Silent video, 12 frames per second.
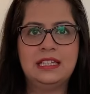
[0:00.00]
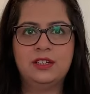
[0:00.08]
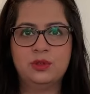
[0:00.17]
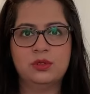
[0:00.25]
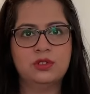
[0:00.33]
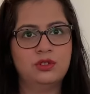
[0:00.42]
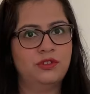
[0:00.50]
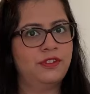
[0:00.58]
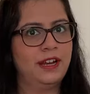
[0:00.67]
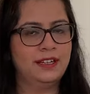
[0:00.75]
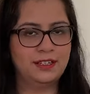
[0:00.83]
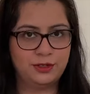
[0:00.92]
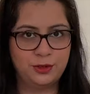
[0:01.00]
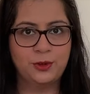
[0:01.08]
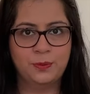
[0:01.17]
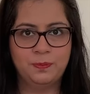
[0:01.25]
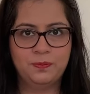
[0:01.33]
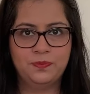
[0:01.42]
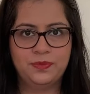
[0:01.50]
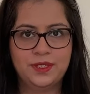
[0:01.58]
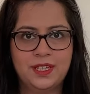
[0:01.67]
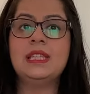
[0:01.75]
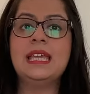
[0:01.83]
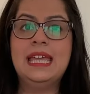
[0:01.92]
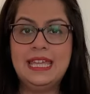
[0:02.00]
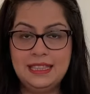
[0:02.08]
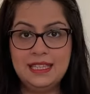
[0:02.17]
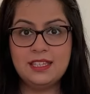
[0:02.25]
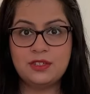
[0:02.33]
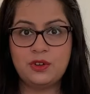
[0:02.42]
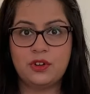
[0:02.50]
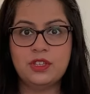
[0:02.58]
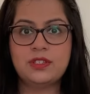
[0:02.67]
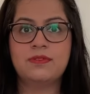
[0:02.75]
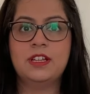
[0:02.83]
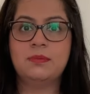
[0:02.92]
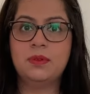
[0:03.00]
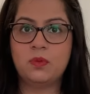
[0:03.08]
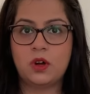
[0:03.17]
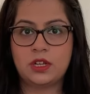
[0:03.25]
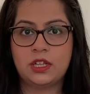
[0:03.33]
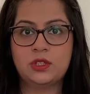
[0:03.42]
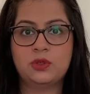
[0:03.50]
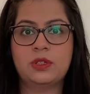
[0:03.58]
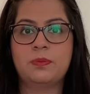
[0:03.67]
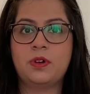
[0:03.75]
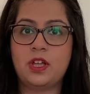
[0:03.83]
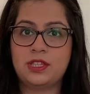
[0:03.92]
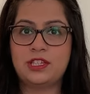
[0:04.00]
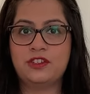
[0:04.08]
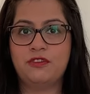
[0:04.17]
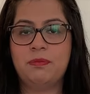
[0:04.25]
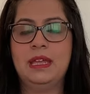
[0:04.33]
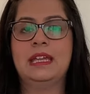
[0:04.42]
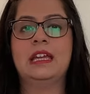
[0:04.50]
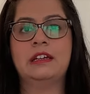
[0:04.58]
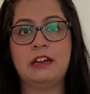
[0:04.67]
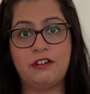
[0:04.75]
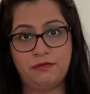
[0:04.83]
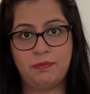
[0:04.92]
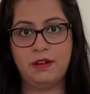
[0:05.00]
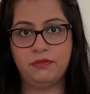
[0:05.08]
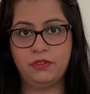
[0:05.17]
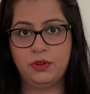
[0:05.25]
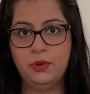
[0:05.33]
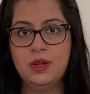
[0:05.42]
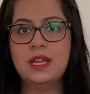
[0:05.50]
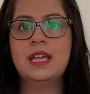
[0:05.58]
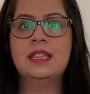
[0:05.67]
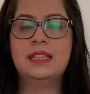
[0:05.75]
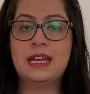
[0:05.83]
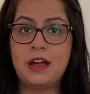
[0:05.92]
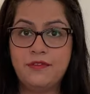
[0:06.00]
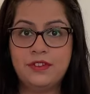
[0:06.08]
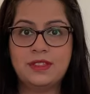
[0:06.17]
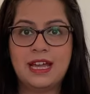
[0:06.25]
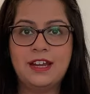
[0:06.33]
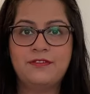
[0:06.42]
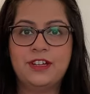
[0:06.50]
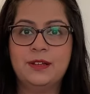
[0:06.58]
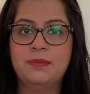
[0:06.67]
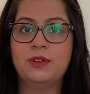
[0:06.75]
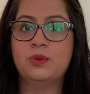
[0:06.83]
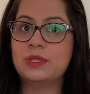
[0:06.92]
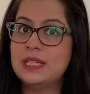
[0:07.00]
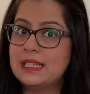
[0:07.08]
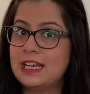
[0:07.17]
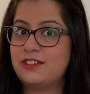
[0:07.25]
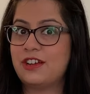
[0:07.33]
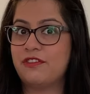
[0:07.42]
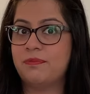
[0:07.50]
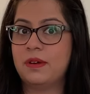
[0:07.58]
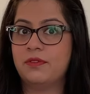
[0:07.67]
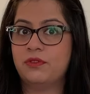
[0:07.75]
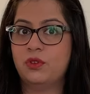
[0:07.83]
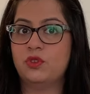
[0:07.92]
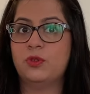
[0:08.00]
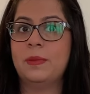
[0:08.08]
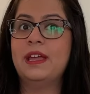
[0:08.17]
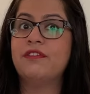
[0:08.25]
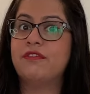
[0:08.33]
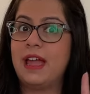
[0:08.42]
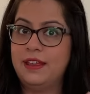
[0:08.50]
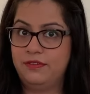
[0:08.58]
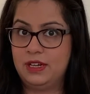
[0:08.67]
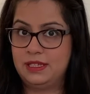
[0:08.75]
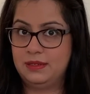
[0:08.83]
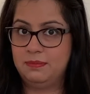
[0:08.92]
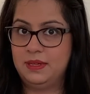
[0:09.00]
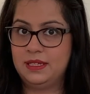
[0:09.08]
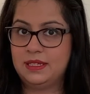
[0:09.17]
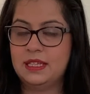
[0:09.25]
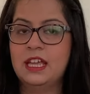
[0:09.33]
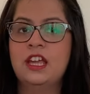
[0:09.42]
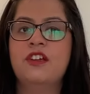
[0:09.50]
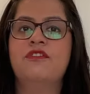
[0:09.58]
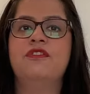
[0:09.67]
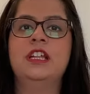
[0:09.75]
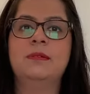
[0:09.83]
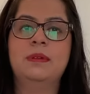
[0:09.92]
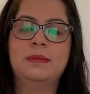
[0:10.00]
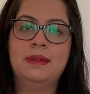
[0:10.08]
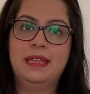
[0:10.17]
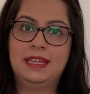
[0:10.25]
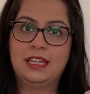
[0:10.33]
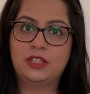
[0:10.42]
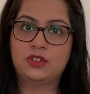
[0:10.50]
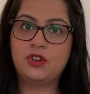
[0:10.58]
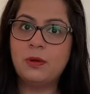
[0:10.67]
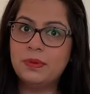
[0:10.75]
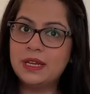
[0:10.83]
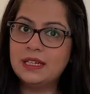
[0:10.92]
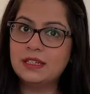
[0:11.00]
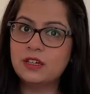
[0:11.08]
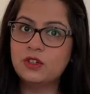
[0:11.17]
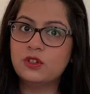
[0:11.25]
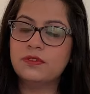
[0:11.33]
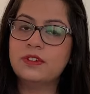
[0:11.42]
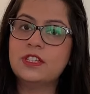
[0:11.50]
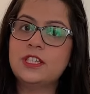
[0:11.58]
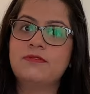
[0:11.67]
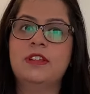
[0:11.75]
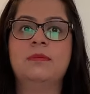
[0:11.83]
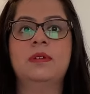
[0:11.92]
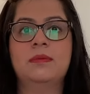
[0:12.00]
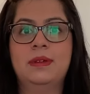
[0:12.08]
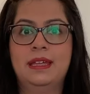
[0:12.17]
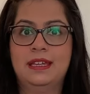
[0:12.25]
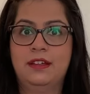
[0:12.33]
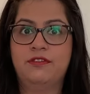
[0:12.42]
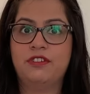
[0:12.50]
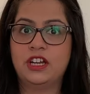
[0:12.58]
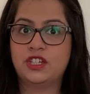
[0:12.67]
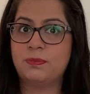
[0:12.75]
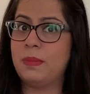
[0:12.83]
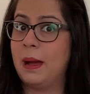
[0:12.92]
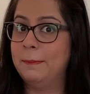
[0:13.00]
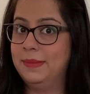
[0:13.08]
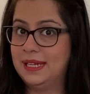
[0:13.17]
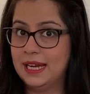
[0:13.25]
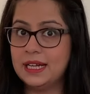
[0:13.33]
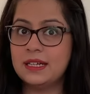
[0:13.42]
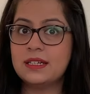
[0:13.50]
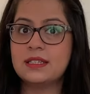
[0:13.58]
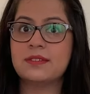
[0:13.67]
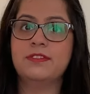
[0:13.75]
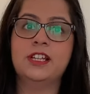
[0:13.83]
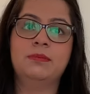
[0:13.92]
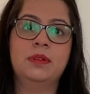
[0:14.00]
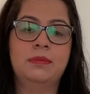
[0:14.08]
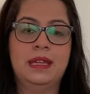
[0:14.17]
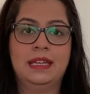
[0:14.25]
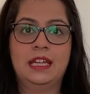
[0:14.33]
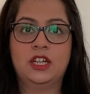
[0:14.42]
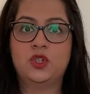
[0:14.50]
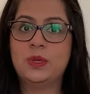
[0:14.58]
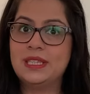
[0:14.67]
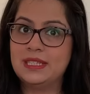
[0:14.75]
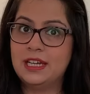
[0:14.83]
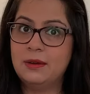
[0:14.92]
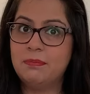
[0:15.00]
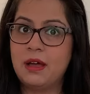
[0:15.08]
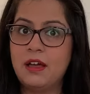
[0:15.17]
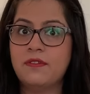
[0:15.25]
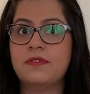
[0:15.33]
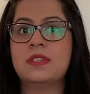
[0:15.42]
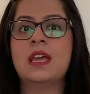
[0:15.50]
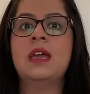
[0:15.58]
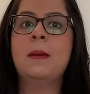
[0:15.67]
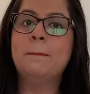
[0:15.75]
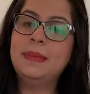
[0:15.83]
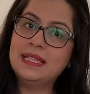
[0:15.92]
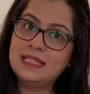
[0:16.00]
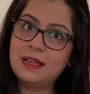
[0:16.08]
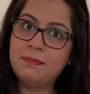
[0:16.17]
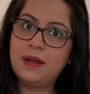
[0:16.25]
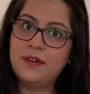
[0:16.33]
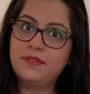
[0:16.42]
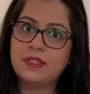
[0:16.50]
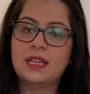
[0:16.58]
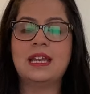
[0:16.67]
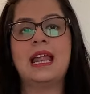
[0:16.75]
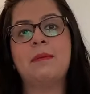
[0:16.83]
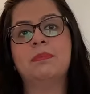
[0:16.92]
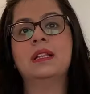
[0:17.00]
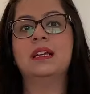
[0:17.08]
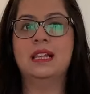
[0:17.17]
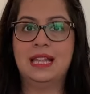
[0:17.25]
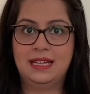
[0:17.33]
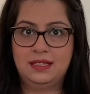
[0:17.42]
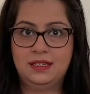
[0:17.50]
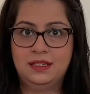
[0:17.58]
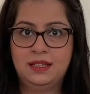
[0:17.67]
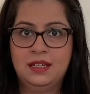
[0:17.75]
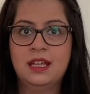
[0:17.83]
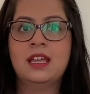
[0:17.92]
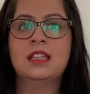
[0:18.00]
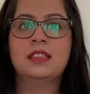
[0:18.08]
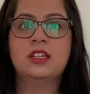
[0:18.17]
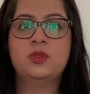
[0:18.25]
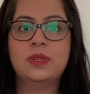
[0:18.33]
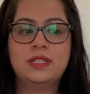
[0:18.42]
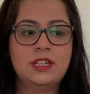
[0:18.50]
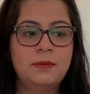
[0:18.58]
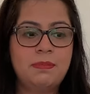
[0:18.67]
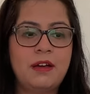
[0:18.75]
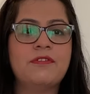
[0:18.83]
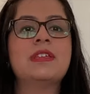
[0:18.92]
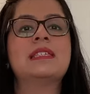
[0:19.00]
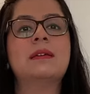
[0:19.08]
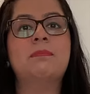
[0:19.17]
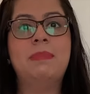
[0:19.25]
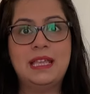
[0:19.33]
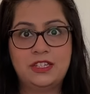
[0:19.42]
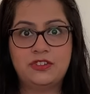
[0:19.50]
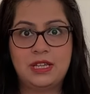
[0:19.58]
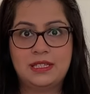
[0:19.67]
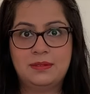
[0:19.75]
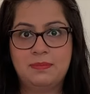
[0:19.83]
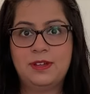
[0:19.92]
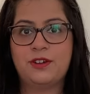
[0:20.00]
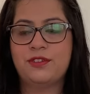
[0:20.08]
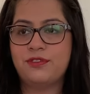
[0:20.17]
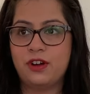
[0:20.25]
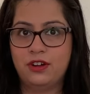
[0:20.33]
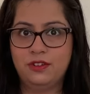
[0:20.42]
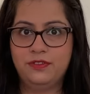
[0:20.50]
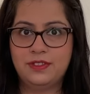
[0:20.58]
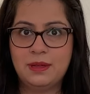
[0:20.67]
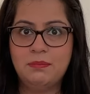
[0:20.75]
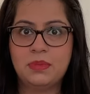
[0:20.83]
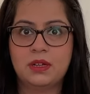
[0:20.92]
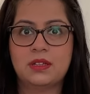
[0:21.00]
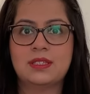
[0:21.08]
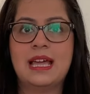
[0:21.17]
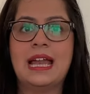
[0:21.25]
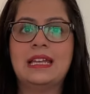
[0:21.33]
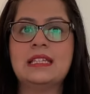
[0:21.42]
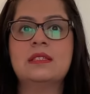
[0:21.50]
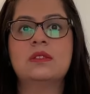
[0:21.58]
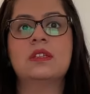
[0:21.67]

tools you'll find at home. In this course, we'll be walking through the process of making rough puff dough. Then after that, we'll be using that rough puff dough to make 5 recipes. We'll be making strawberry turnovers, we'll be making French palmiers, we'll be making twisted puffs, pizza puffs and an apple galette. The twisted puff is the best recipe out of all of them because that is the